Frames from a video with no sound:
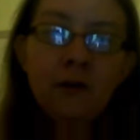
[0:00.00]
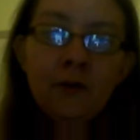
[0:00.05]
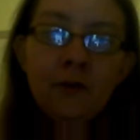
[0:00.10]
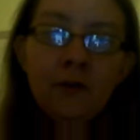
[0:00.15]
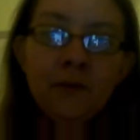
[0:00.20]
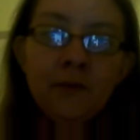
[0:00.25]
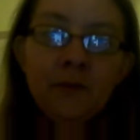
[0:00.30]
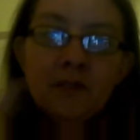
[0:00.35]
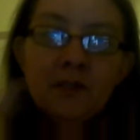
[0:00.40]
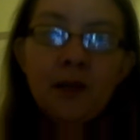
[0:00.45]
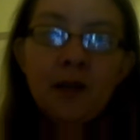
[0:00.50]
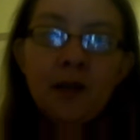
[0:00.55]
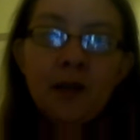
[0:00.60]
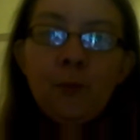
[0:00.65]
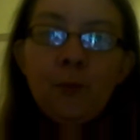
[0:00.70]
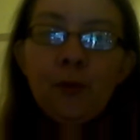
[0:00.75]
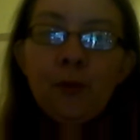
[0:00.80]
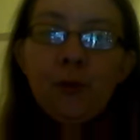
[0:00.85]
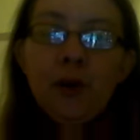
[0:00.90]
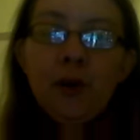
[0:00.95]
from
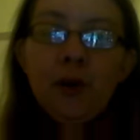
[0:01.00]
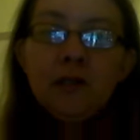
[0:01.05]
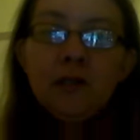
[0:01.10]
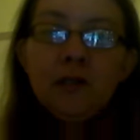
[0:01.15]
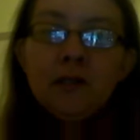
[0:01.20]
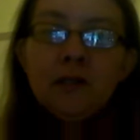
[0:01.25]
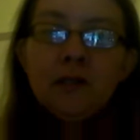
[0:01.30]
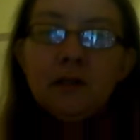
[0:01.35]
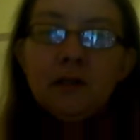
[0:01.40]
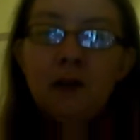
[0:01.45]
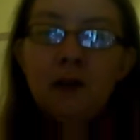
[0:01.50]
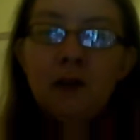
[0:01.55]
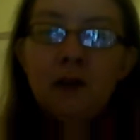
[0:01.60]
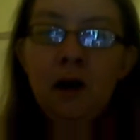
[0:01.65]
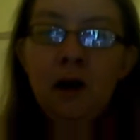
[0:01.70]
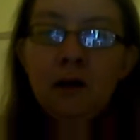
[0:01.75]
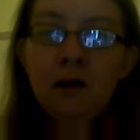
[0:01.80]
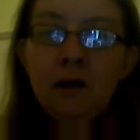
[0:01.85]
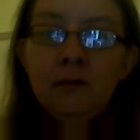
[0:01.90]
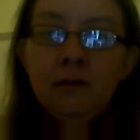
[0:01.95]
separate
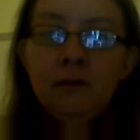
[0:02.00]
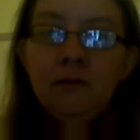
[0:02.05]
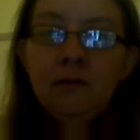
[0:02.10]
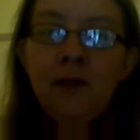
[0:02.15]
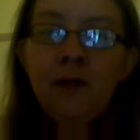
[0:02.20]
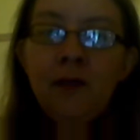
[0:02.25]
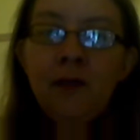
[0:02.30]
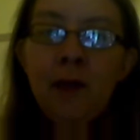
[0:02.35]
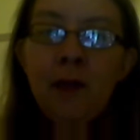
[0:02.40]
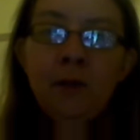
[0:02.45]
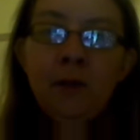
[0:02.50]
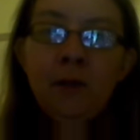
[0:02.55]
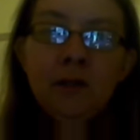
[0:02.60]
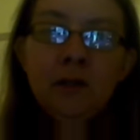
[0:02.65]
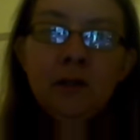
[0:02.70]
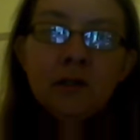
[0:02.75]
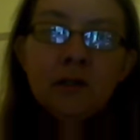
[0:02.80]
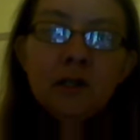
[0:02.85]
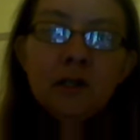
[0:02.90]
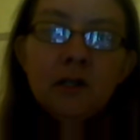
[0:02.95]
families.
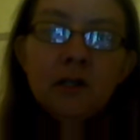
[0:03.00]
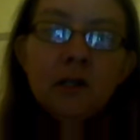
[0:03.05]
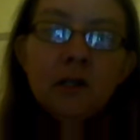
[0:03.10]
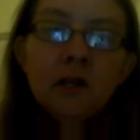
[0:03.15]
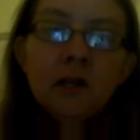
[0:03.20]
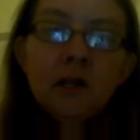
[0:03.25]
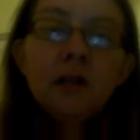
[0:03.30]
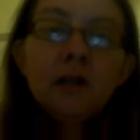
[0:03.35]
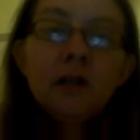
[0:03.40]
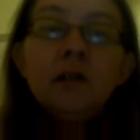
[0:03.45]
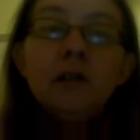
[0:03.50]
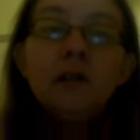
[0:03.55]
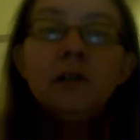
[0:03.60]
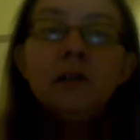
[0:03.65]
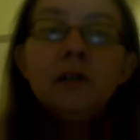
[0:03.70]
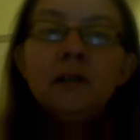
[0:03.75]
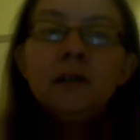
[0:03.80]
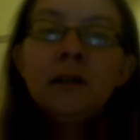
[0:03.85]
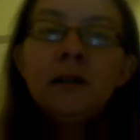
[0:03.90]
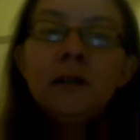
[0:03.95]

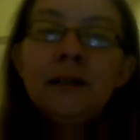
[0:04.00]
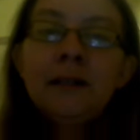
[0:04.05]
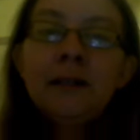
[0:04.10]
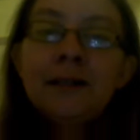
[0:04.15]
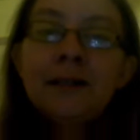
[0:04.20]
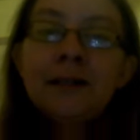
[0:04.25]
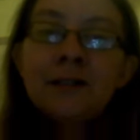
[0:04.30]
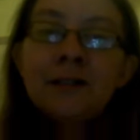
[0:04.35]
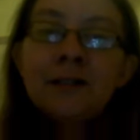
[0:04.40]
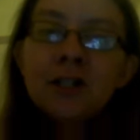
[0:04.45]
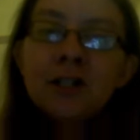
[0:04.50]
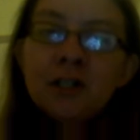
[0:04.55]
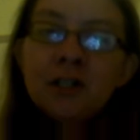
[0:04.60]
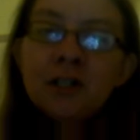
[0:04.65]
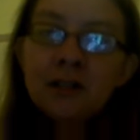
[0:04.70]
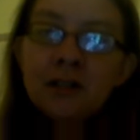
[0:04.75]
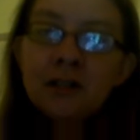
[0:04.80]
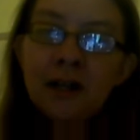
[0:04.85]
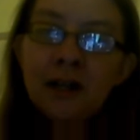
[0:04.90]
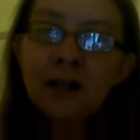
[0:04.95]
English is
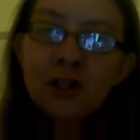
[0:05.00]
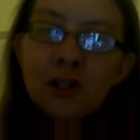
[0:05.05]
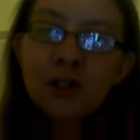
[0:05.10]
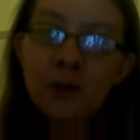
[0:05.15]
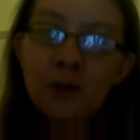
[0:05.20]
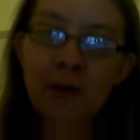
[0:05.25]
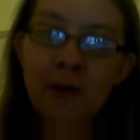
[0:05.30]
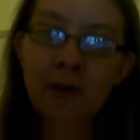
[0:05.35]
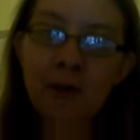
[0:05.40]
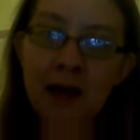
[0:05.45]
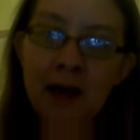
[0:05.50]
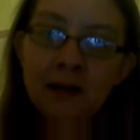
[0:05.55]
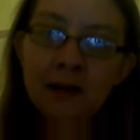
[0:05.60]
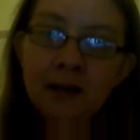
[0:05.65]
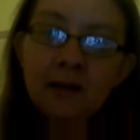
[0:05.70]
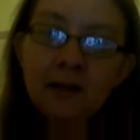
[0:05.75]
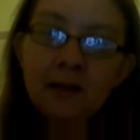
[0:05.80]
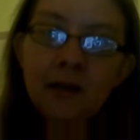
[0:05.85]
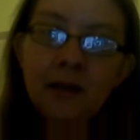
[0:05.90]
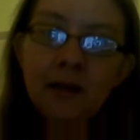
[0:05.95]
a Germanic
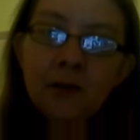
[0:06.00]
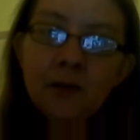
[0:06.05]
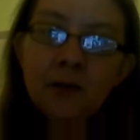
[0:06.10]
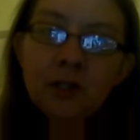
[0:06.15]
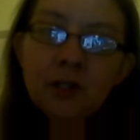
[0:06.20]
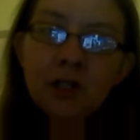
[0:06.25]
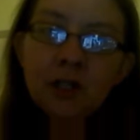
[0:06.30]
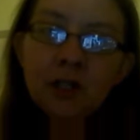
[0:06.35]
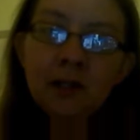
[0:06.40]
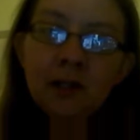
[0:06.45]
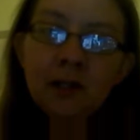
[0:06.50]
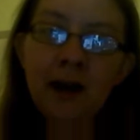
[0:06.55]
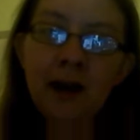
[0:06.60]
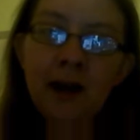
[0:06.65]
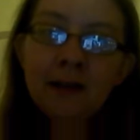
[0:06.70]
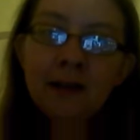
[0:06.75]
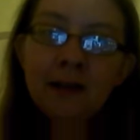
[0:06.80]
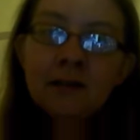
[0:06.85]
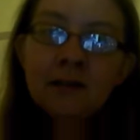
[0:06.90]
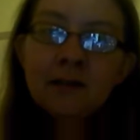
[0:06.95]
language, and
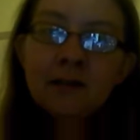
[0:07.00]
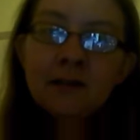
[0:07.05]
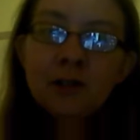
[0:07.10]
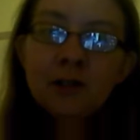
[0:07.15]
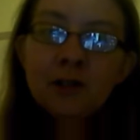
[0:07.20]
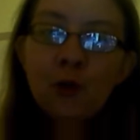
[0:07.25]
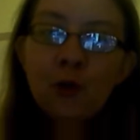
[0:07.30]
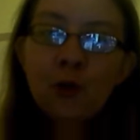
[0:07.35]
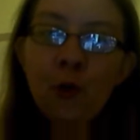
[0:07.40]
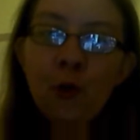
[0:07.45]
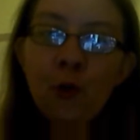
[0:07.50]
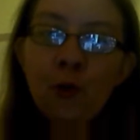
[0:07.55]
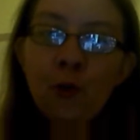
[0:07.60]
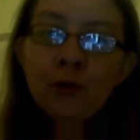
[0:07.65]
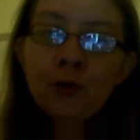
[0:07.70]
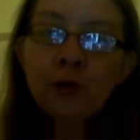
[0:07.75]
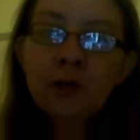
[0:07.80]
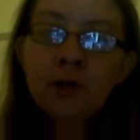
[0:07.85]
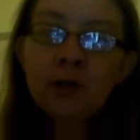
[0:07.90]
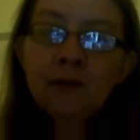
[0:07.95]
Latin is its
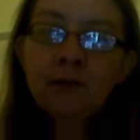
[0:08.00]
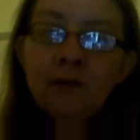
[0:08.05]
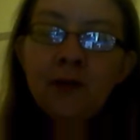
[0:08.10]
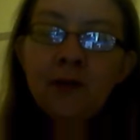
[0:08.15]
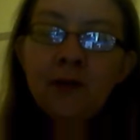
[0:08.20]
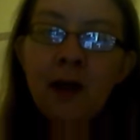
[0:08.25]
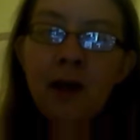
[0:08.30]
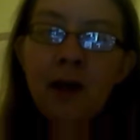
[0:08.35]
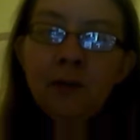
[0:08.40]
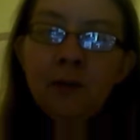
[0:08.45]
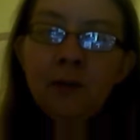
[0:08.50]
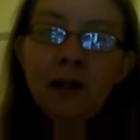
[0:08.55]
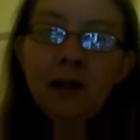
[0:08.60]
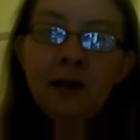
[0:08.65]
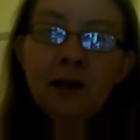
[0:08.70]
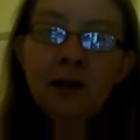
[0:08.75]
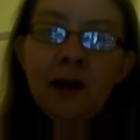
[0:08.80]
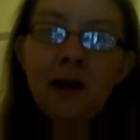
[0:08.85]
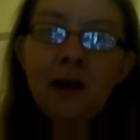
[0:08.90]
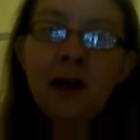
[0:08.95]
own family,
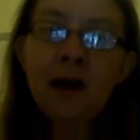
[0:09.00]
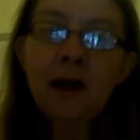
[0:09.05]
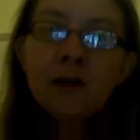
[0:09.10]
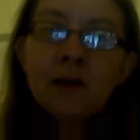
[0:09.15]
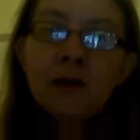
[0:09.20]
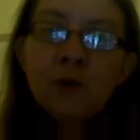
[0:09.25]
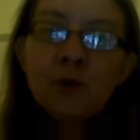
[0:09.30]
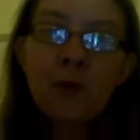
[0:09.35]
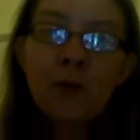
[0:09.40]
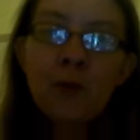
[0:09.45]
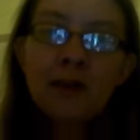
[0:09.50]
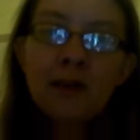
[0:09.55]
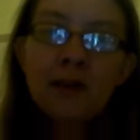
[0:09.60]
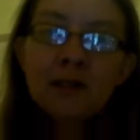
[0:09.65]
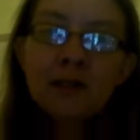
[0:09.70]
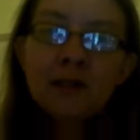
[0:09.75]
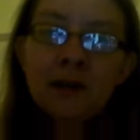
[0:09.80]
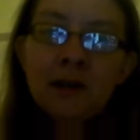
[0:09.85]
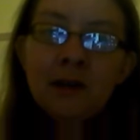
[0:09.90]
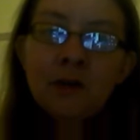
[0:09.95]
and it has Romance
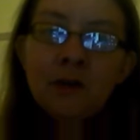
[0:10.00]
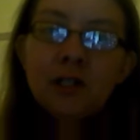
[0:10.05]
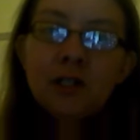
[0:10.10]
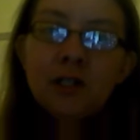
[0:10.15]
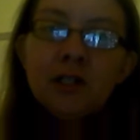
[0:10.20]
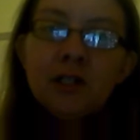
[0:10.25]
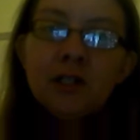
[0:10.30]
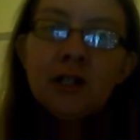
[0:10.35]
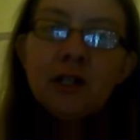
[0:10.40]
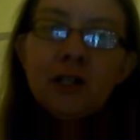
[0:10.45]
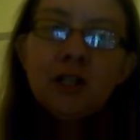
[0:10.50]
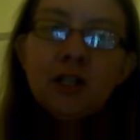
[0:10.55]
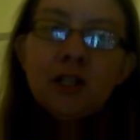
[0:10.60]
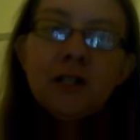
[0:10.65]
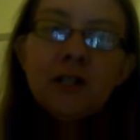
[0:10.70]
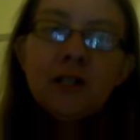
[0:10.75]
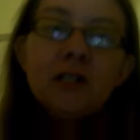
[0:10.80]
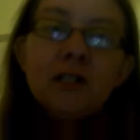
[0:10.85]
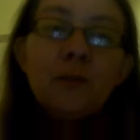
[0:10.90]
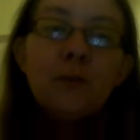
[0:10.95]
language such as
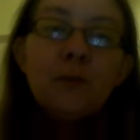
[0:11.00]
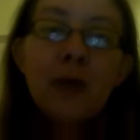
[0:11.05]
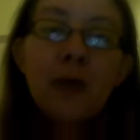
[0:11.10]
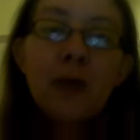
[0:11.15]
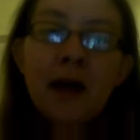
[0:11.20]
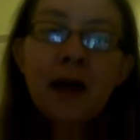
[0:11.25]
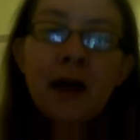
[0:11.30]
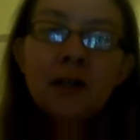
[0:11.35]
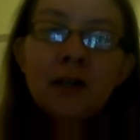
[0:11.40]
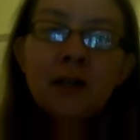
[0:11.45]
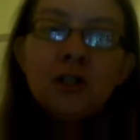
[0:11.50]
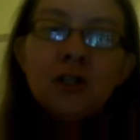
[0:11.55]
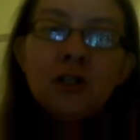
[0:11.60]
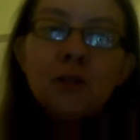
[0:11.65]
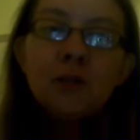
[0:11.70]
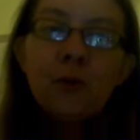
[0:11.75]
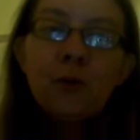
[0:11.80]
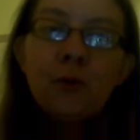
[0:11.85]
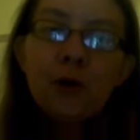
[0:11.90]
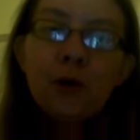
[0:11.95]
Spanish,
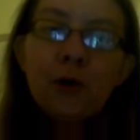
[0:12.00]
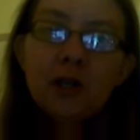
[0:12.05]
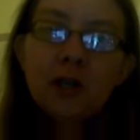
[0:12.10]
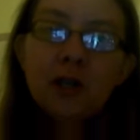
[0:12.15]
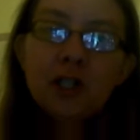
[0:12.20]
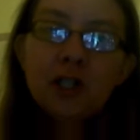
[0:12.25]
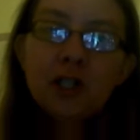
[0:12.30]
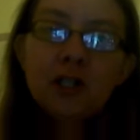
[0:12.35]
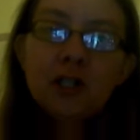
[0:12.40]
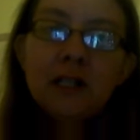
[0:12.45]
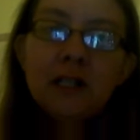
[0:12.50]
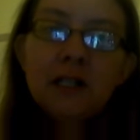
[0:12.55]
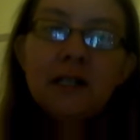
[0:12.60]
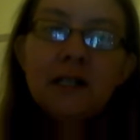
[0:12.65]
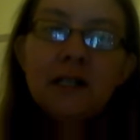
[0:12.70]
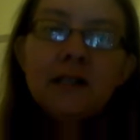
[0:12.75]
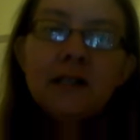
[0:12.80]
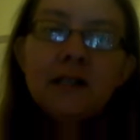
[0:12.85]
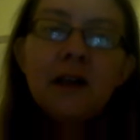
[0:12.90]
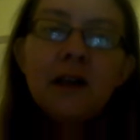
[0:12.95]

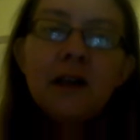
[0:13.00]
Portuguese,